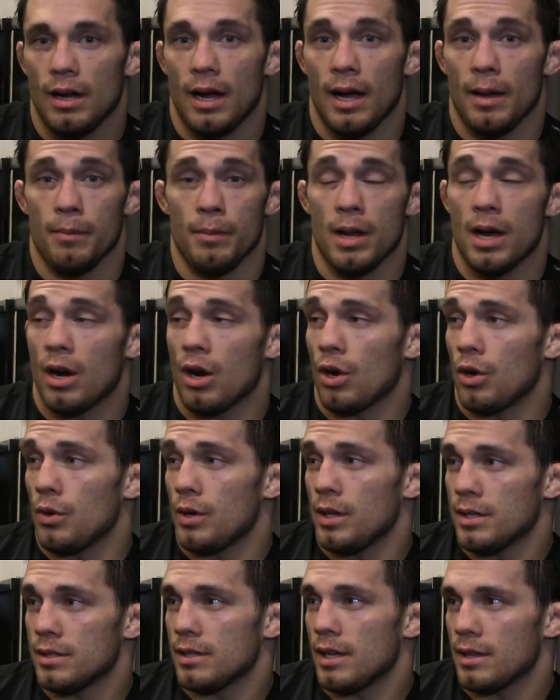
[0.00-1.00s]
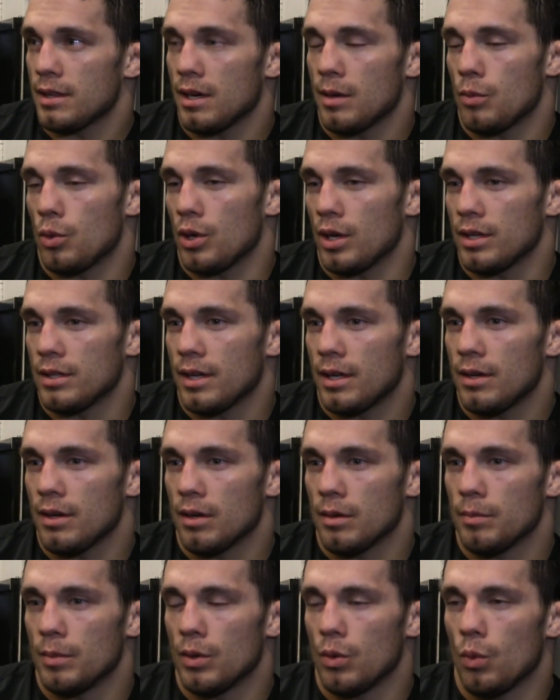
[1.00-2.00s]
I'm not arguing he's not the number 1
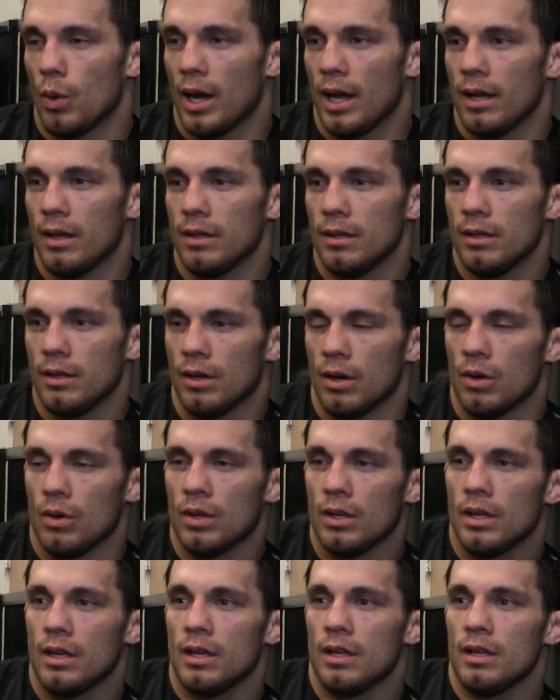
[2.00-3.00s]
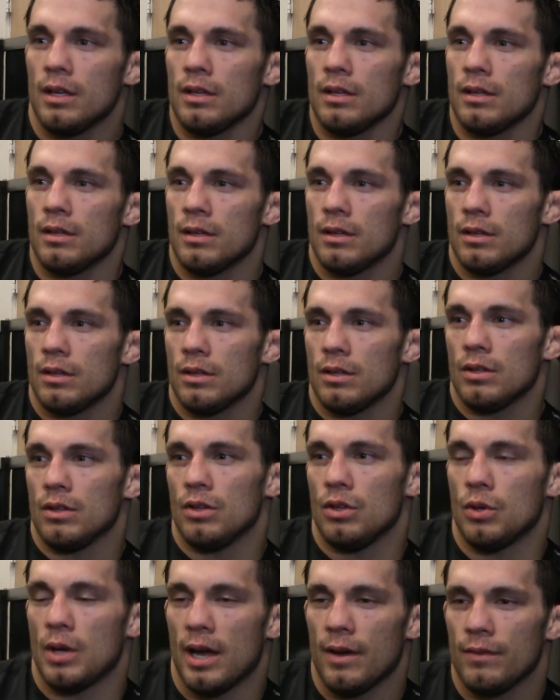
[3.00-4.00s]
contender, but why,
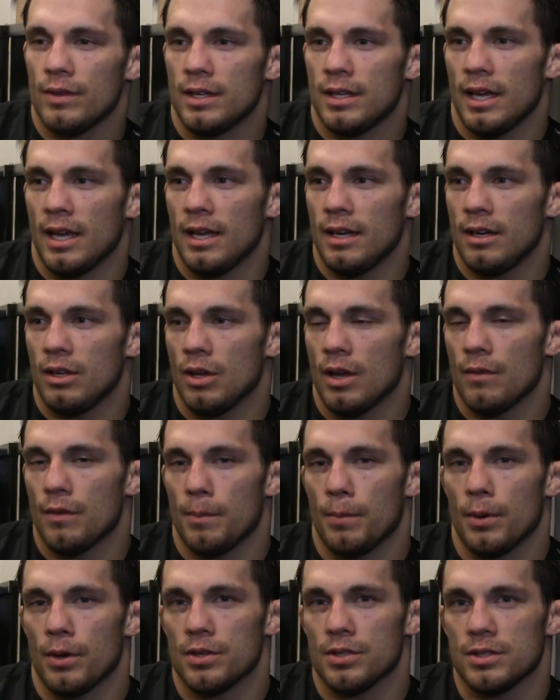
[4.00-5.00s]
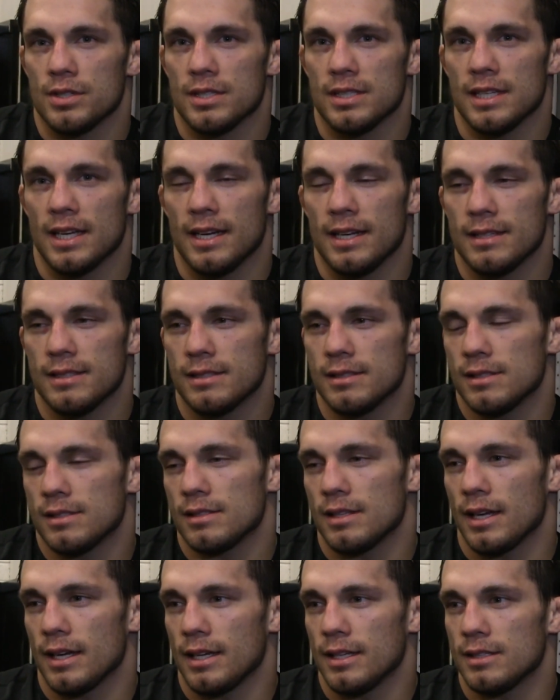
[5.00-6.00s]
you have a date and you have a person set. It's
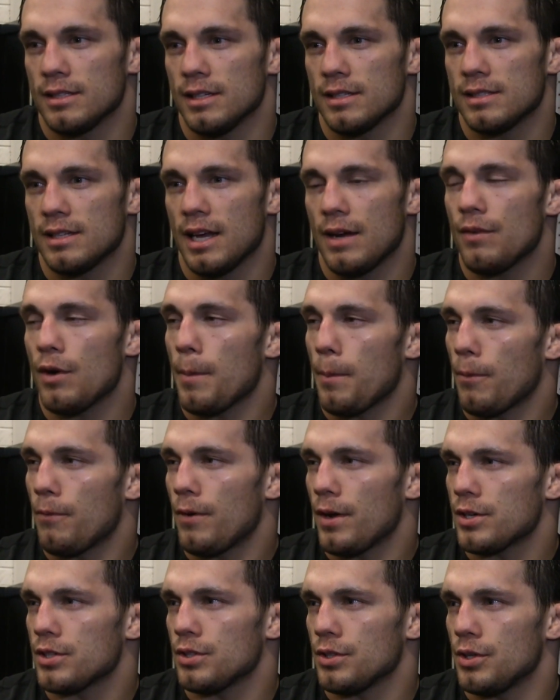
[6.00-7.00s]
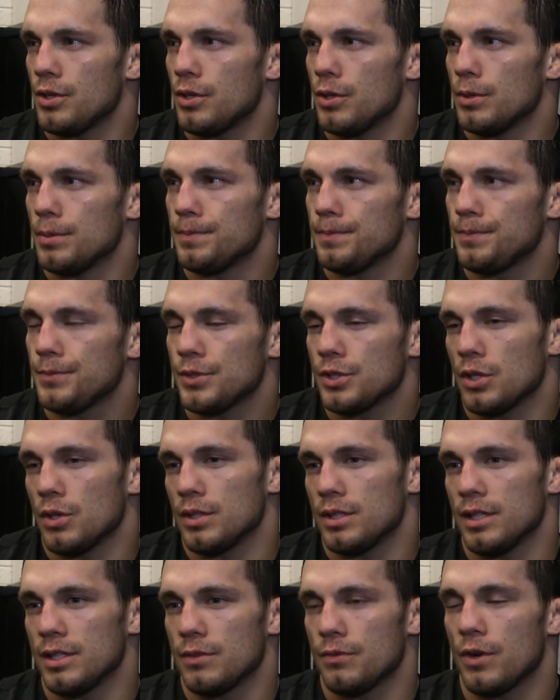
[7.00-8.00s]
just like, it's not very professional to do. So
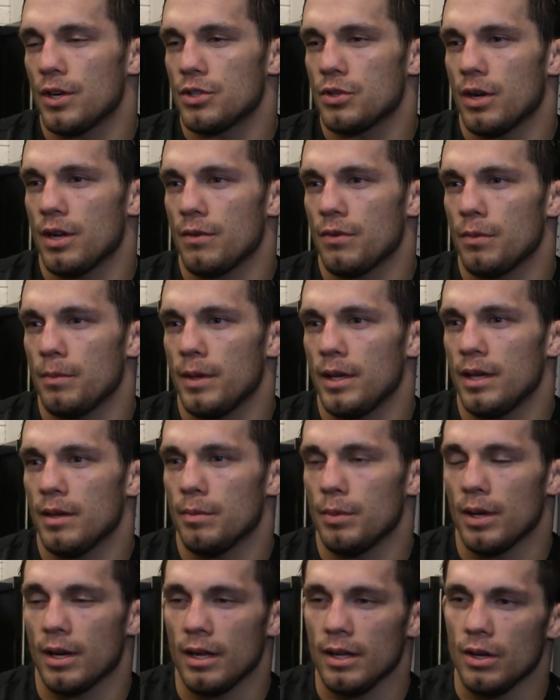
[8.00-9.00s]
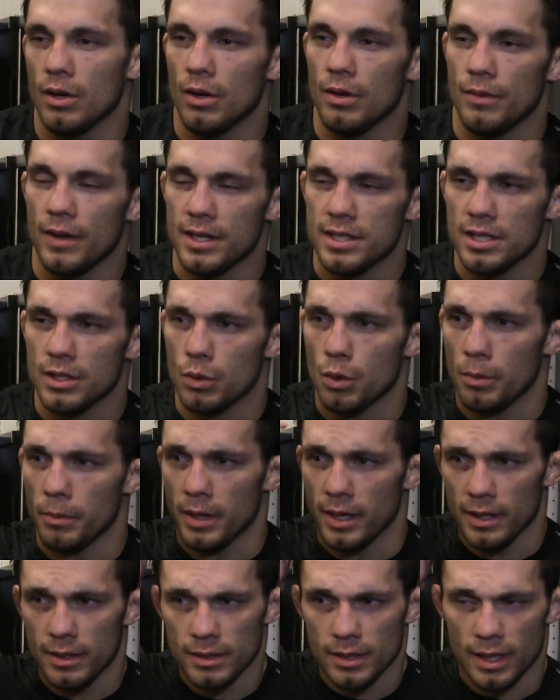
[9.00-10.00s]
it's frustrating for me, but, eventually we'll
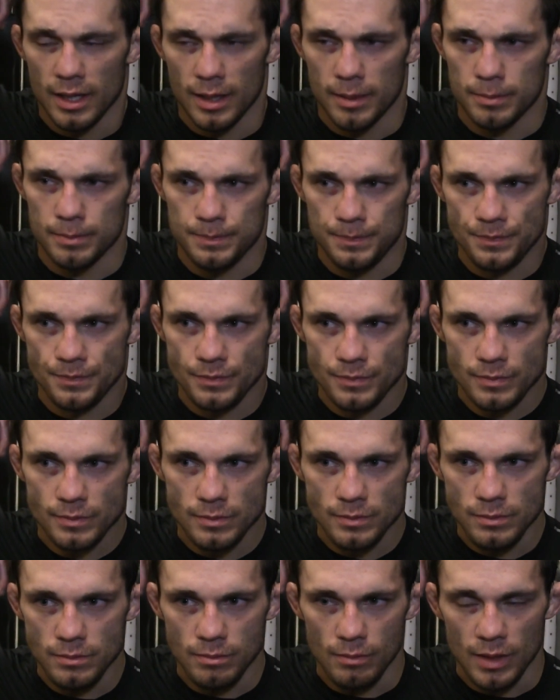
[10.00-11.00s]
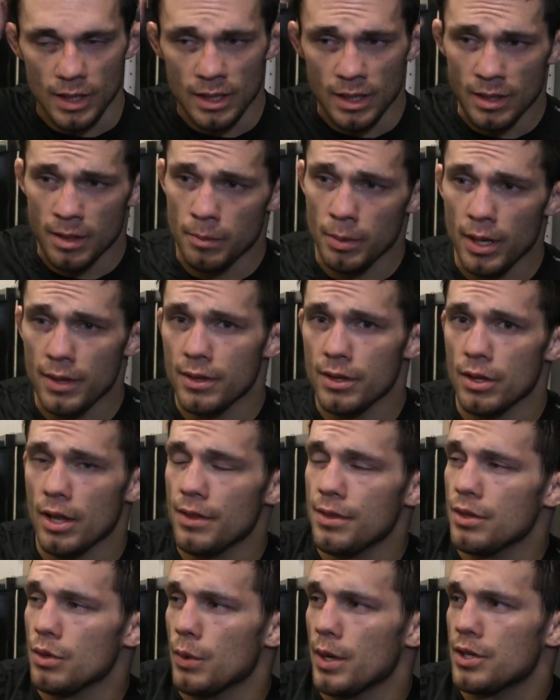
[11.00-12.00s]
meet. But I
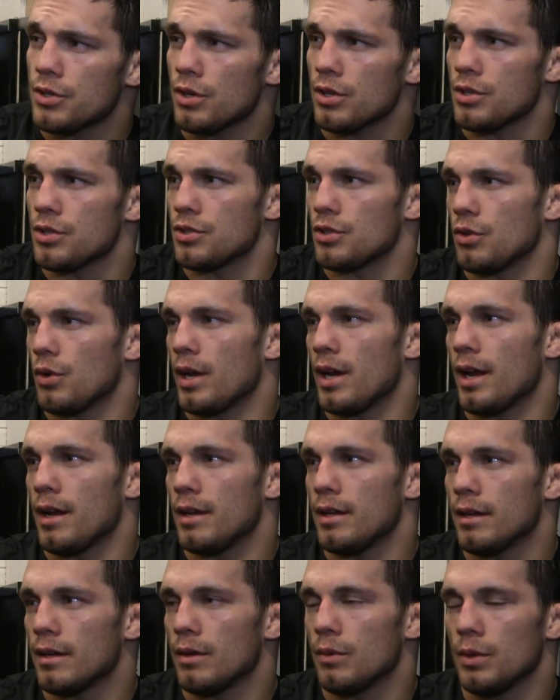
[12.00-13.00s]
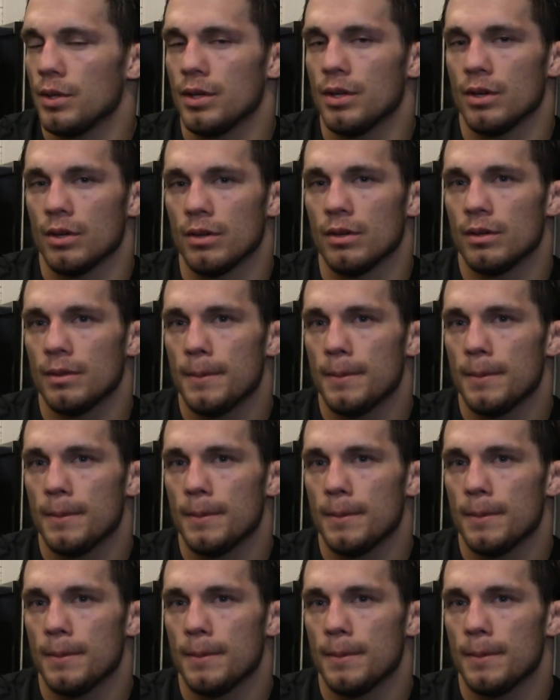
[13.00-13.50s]
think the rank structure is a great idea. I really do.